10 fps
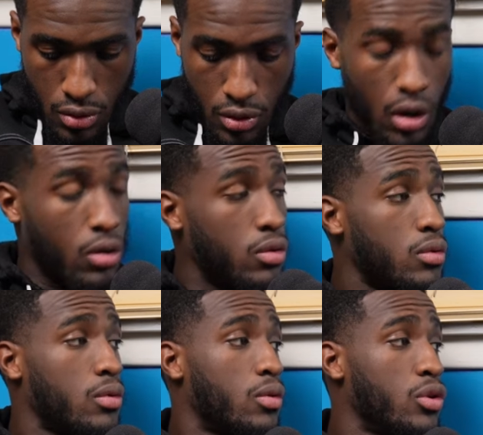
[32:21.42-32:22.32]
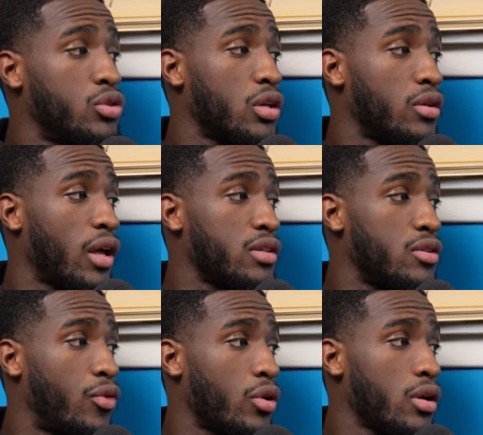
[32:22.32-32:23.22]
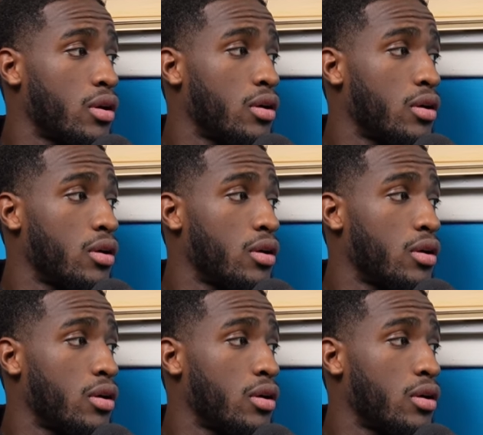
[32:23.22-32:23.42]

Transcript: Yo, you said nineteen forty?